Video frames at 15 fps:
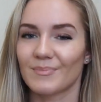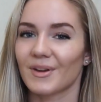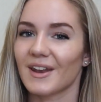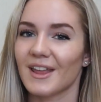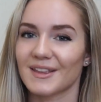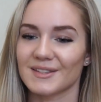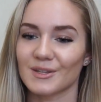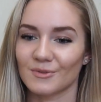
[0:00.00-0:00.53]

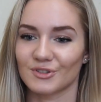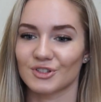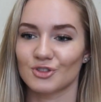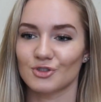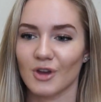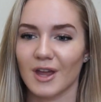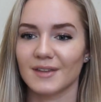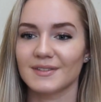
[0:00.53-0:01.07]
But as I was
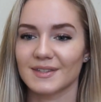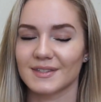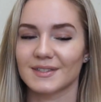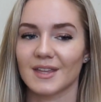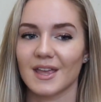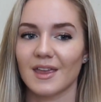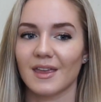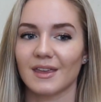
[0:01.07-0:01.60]
trying to
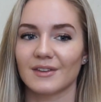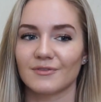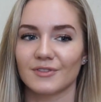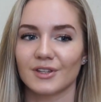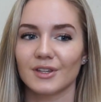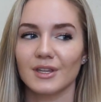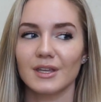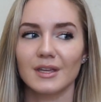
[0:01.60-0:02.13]
say, it
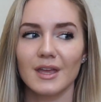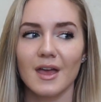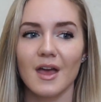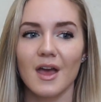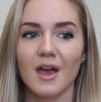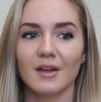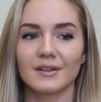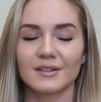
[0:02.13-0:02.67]
really
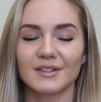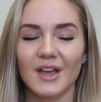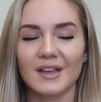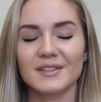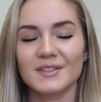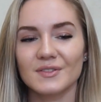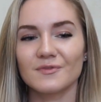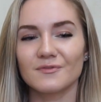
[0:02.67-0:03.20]

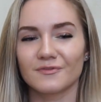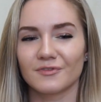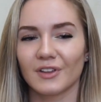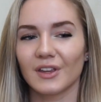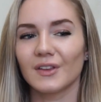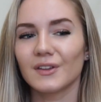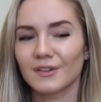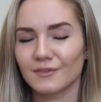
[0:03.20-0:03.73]
doesn't
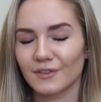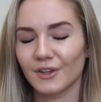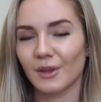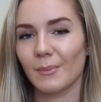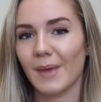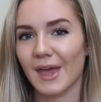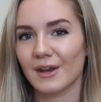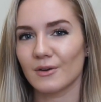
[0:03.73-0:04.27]
really, really
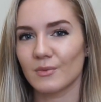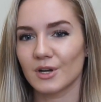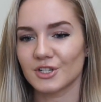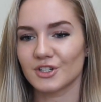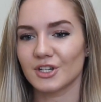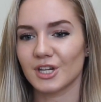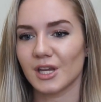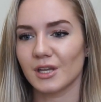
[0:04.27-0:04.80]
matter what
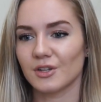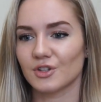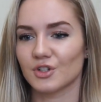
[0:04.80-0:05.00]
you eat.